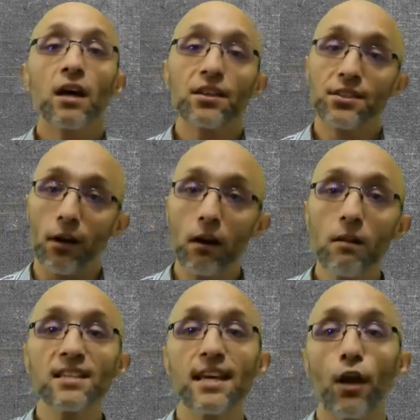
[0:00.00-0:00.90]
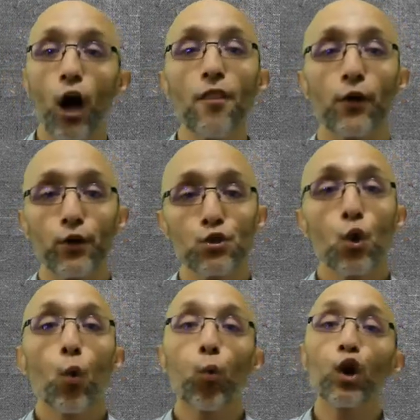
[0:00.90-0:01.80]
Douglass and others
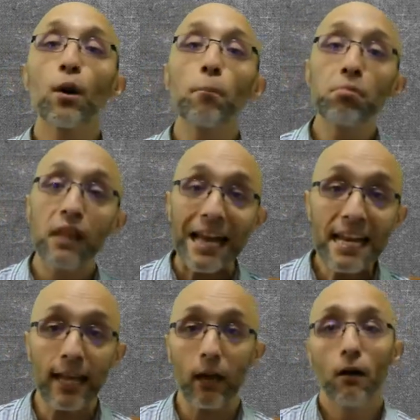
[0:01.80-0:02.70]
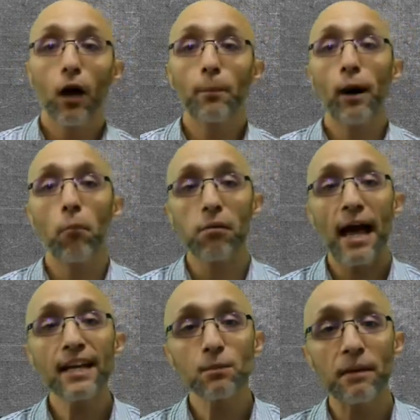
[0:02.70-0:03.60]
were complaining about
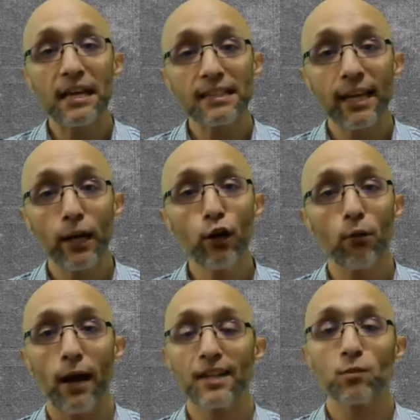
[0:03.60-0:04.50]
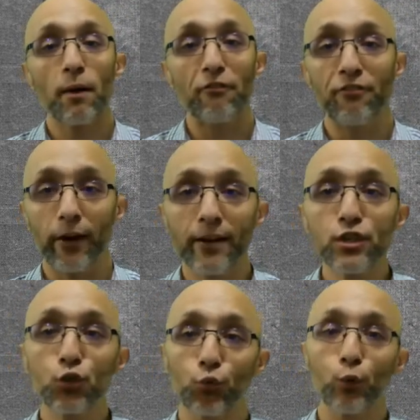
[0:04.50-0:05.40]
blacks being terrorized by various
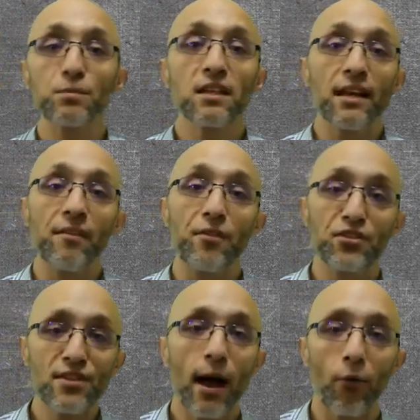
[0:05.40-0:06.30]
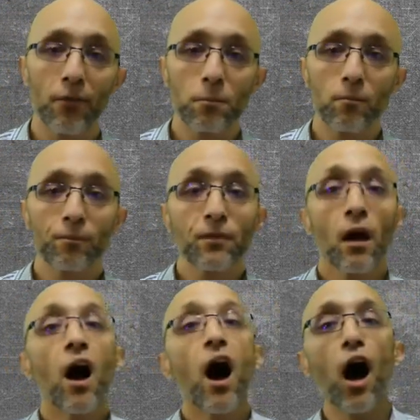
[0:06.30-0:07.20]
groups in the South.
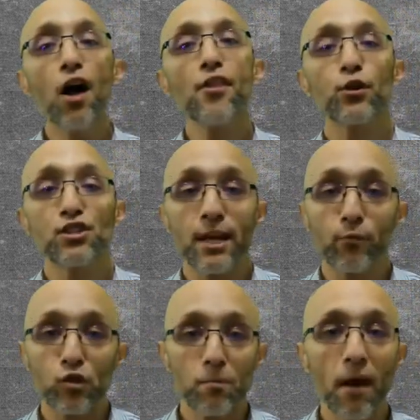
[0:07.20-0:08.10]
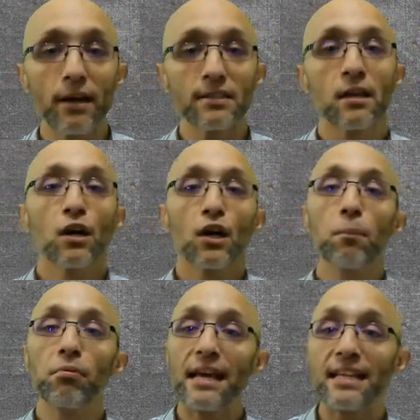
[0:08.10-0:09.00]
Others, in response,
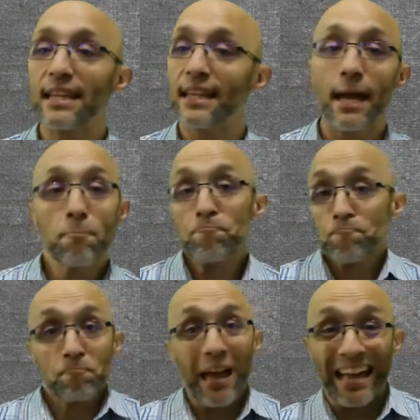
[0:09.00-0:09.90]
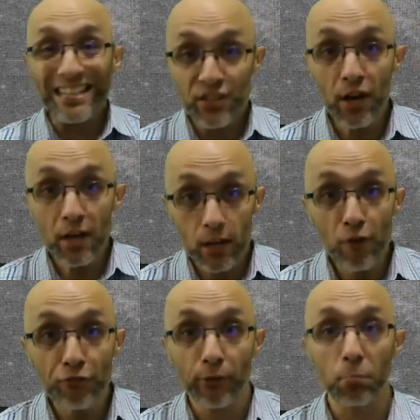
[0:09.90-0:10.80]
complained that they had done enough
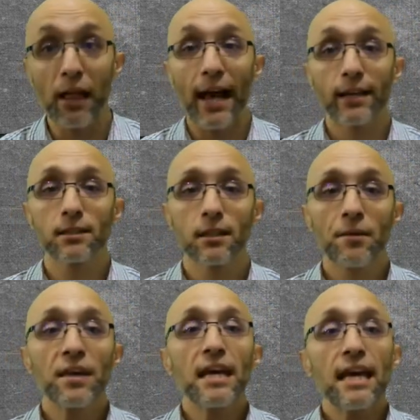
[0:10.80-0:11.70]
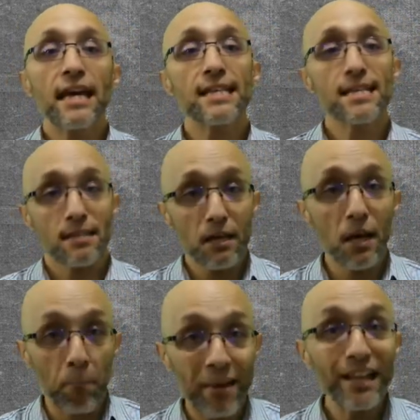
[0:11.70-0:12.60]
for blacks. It's a
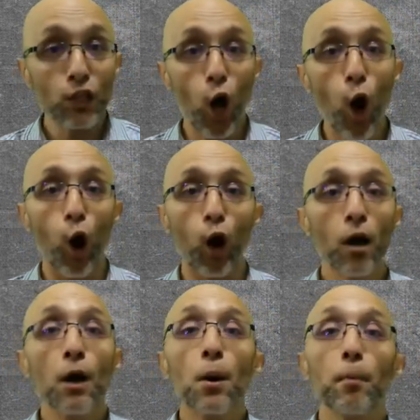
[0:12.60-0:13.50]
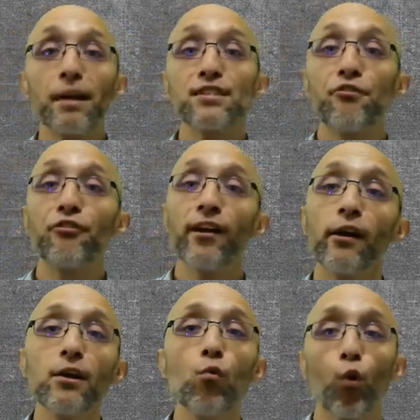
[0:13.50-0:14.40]
bit long, but it's very
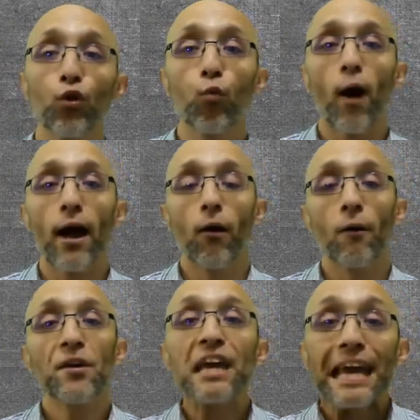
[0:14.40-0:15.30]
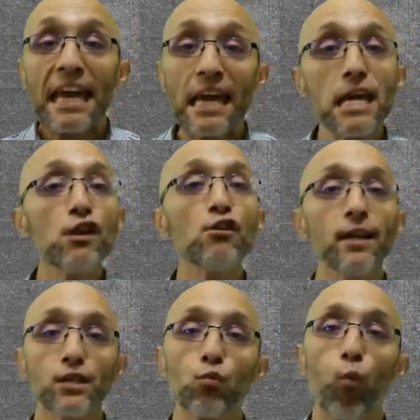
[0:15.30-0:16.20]
worthwhile. Here
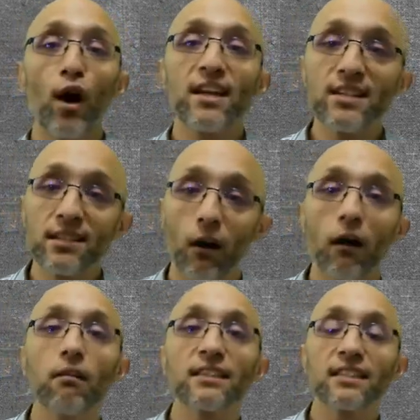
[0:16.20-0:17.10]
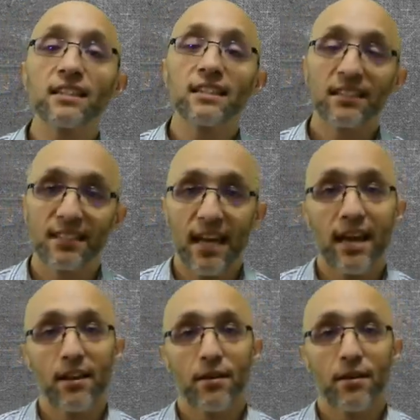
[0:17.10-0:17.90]
is what Douglass said.